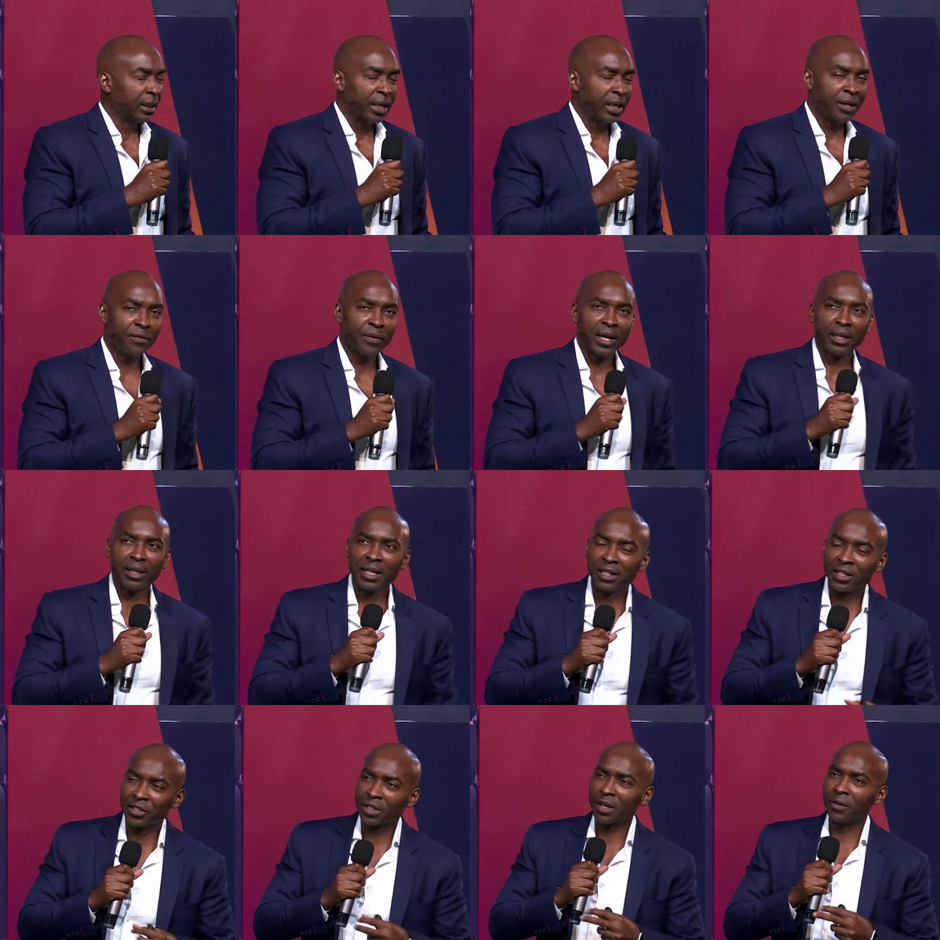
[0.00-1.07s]
In fact, they
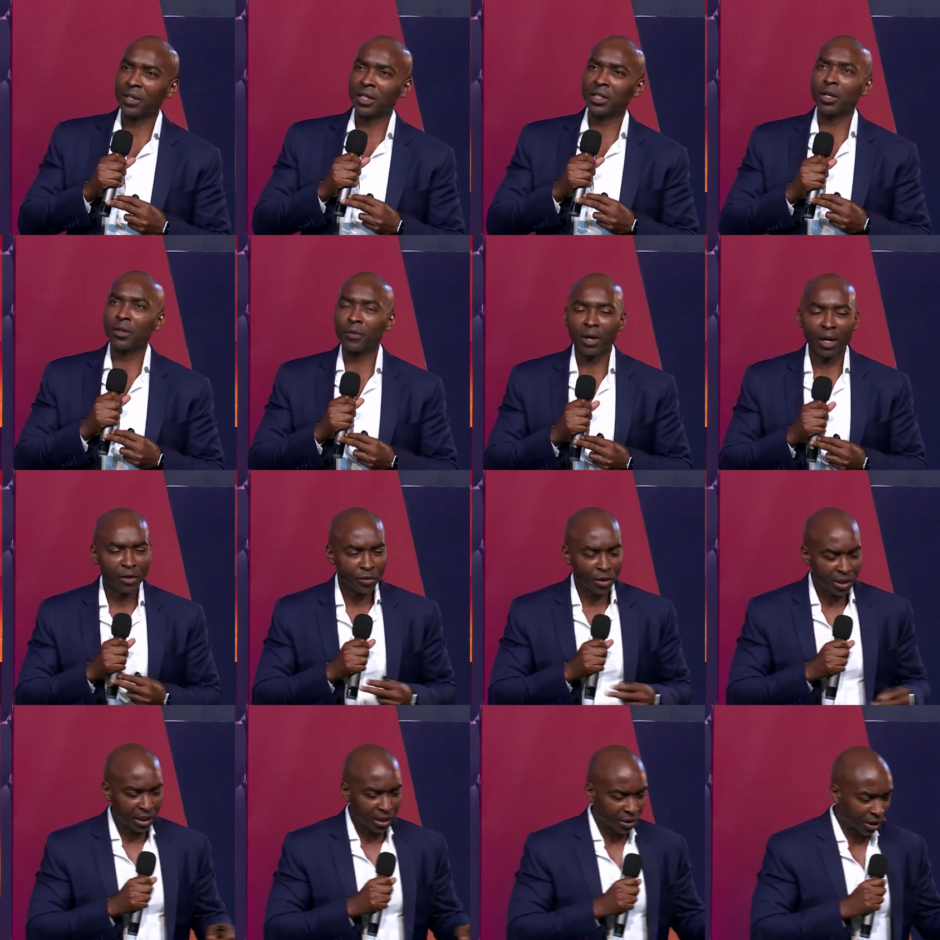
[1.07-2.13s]
discovered this over
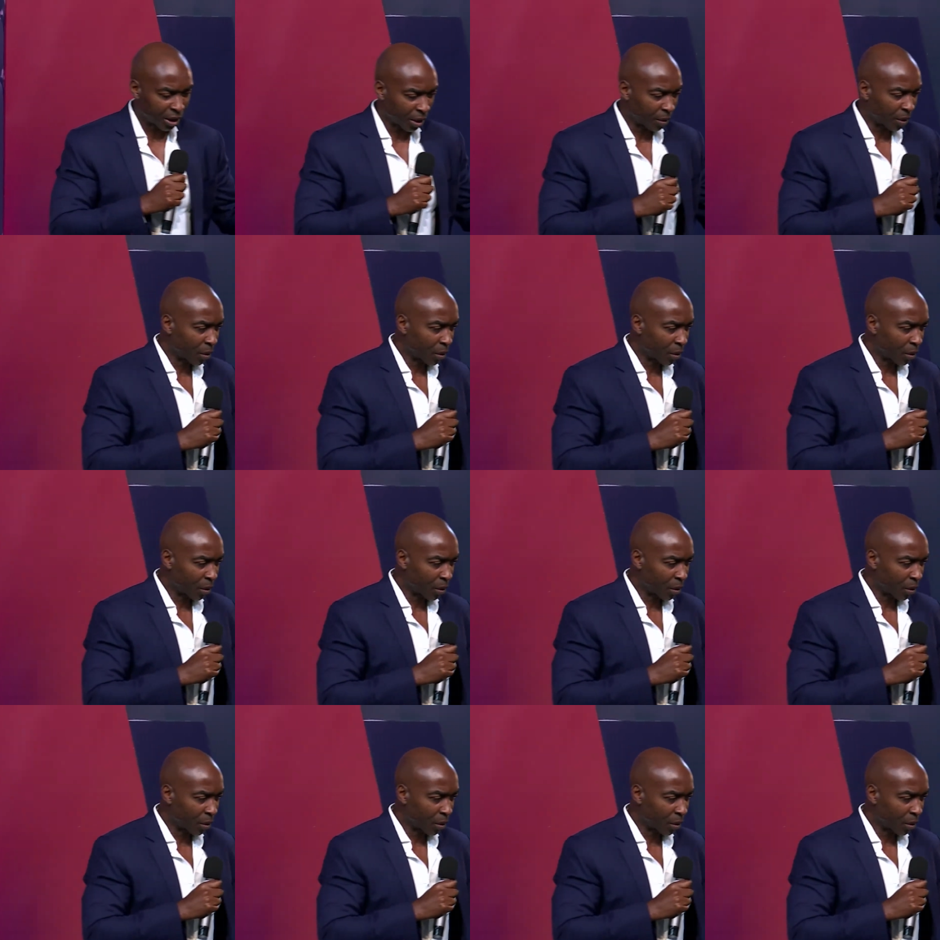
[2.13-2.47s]
100 years ago.